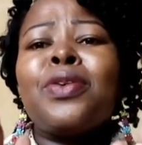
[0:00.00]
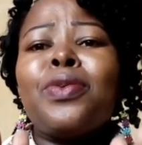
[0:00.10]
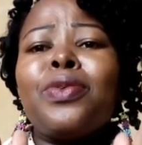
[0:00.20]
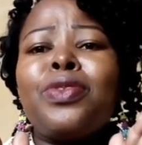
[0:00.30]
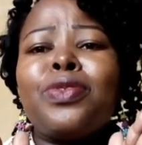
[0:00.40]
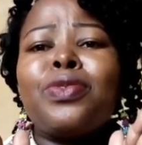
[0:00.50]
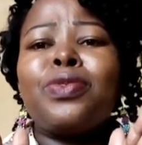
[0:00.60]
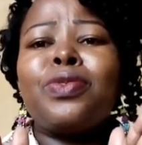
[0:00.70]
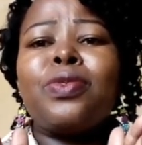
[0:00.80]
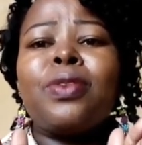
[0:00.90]
Go
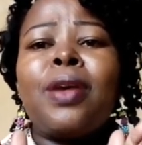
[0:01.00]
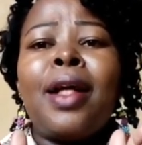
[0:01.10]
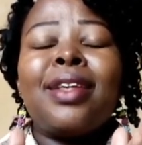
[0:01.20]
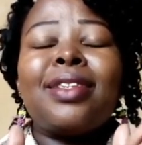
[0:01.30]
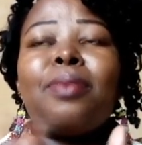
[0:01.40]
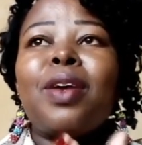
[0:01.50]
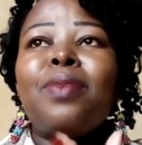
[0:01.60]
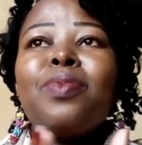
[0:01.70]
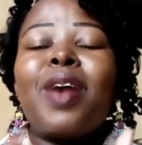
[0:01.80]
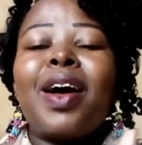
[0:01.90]
to,
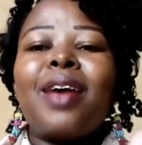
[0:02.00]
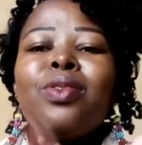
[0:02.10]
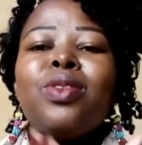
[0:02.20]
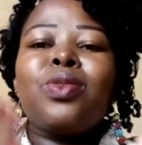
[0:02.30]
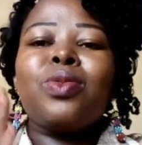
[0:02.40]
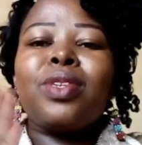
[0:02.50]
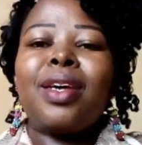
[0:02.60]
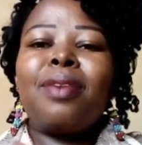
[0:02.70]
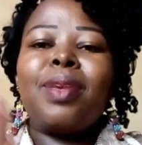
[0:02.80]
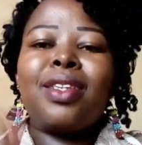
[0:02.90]
sometimes back I used to
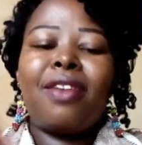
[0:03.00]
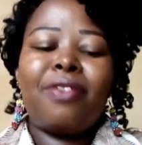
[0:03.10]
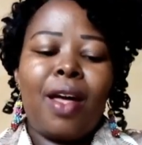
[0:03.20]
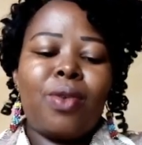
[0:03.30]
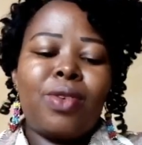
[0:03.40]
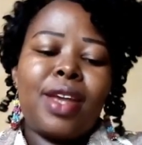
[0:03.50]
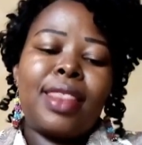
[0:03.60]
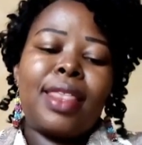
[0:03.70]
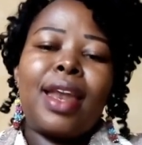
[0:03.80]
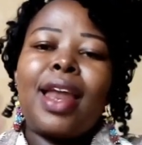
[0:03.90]
take myself out
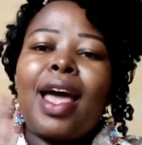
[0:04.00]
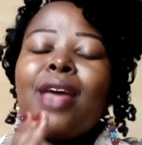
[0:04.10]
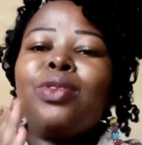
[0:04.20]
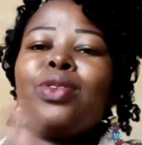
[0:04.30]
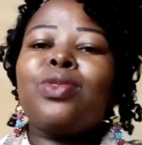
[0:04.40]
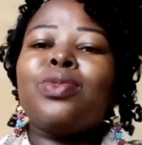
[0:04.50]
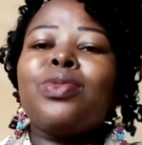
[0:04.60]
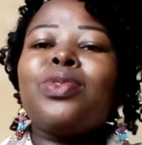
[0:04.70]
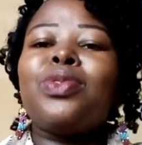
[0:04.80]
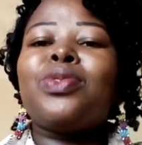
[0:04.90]
and then I used to
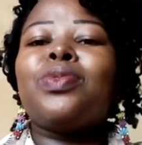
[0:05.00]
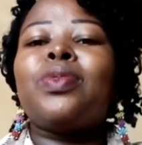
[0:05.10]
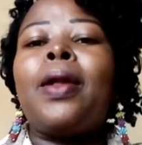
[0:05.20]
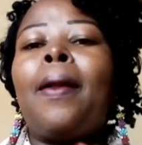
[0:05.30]
go to